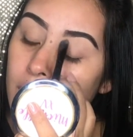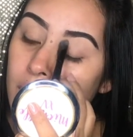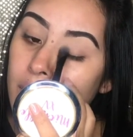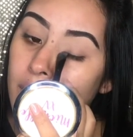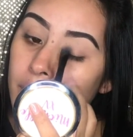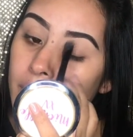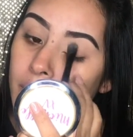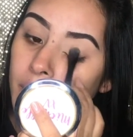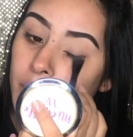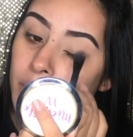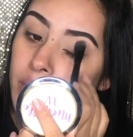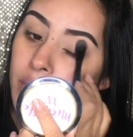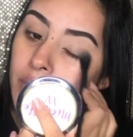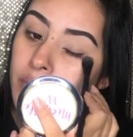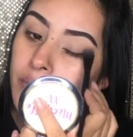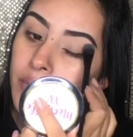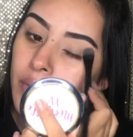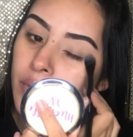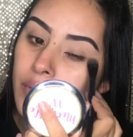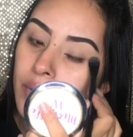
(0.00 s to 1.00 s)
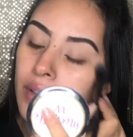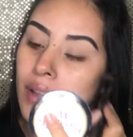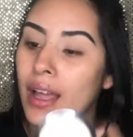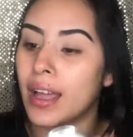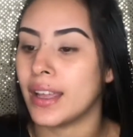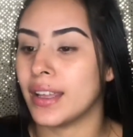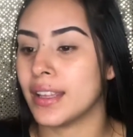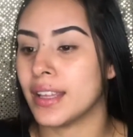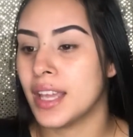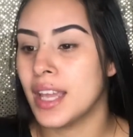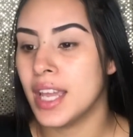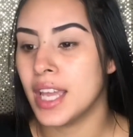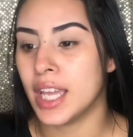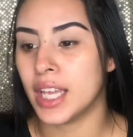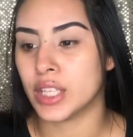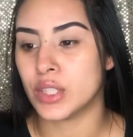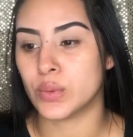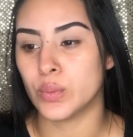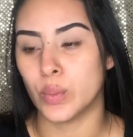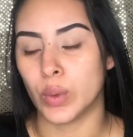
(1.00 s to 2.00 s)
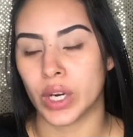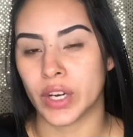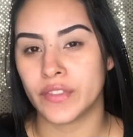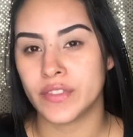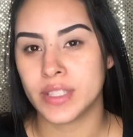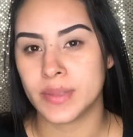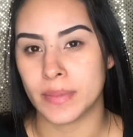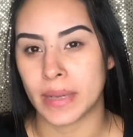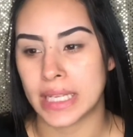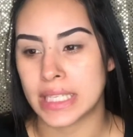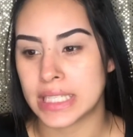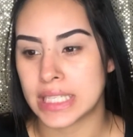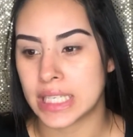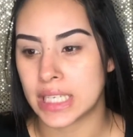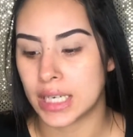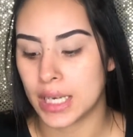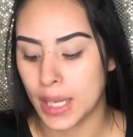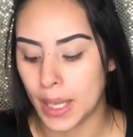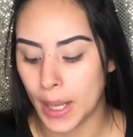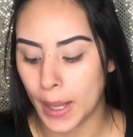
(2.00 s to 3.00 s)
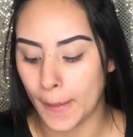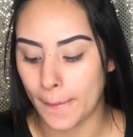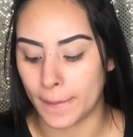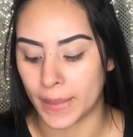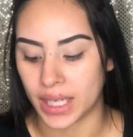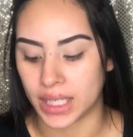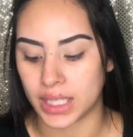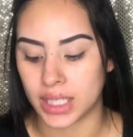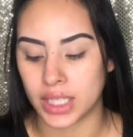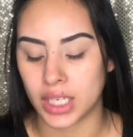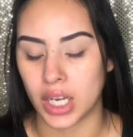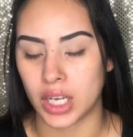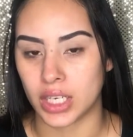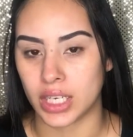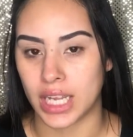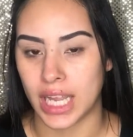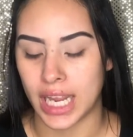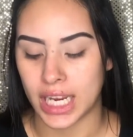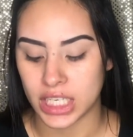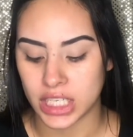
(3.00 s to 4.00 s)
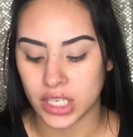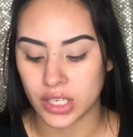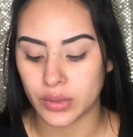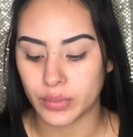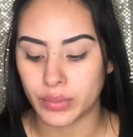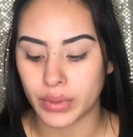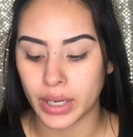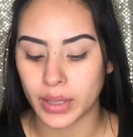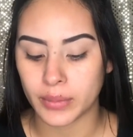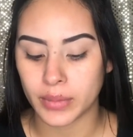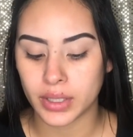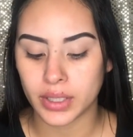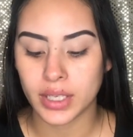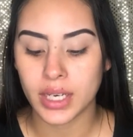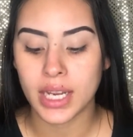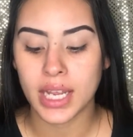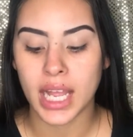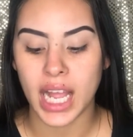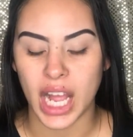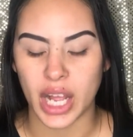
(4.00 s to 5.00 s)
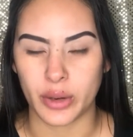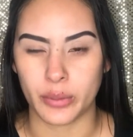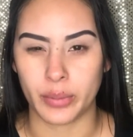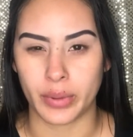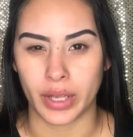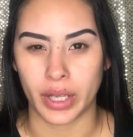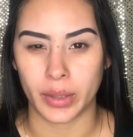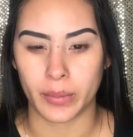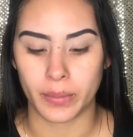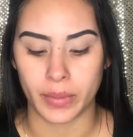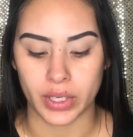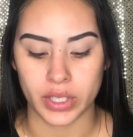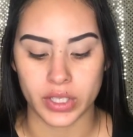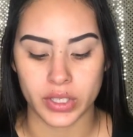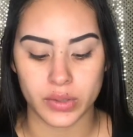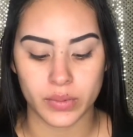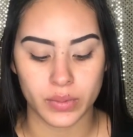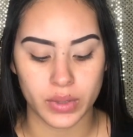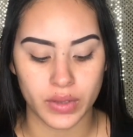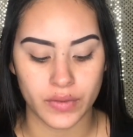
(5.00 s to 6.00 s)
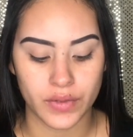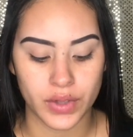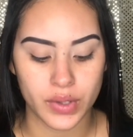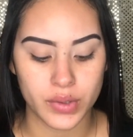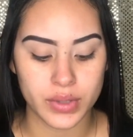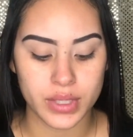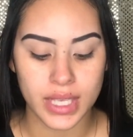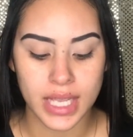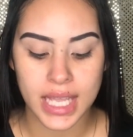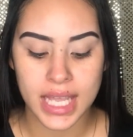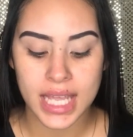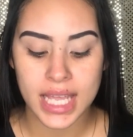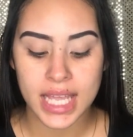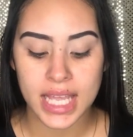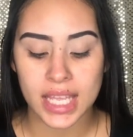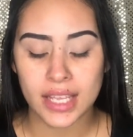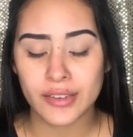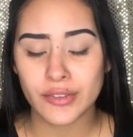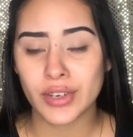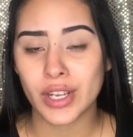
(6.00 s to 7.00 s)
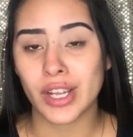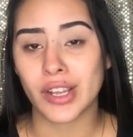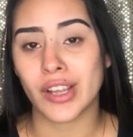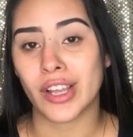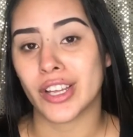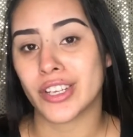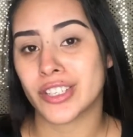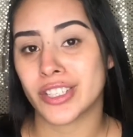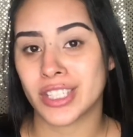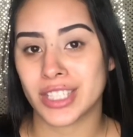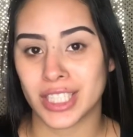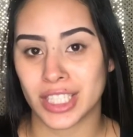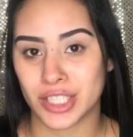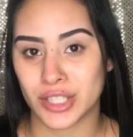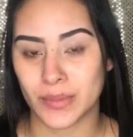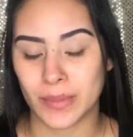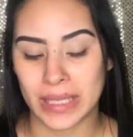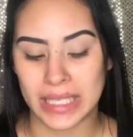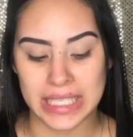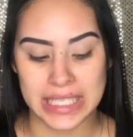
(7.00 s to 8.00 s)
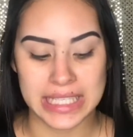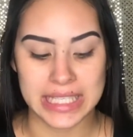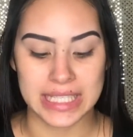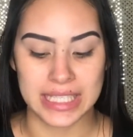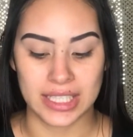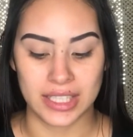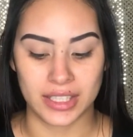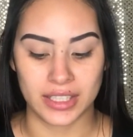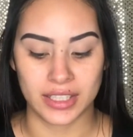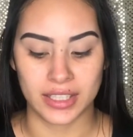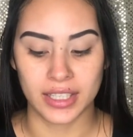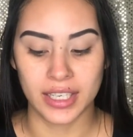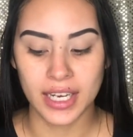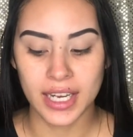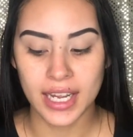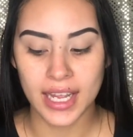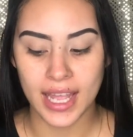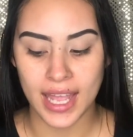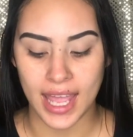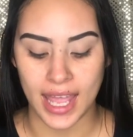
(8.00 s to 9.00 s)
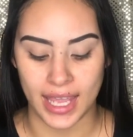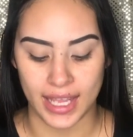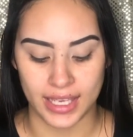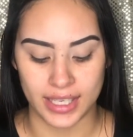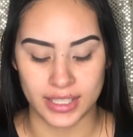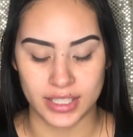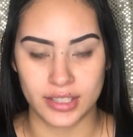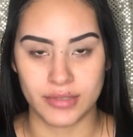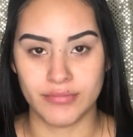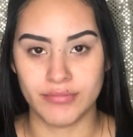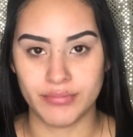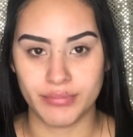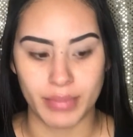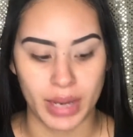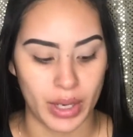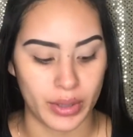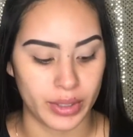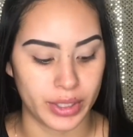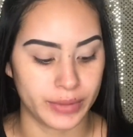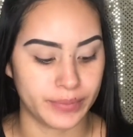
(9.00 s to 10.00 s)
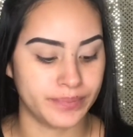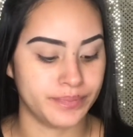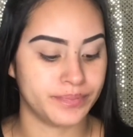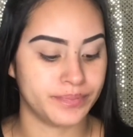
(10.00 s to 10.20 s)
if I really feel like it's worth spending money on an eyeshadow primer, I would probably purchase one of those. If not, I'll just stick to my concealer and powder.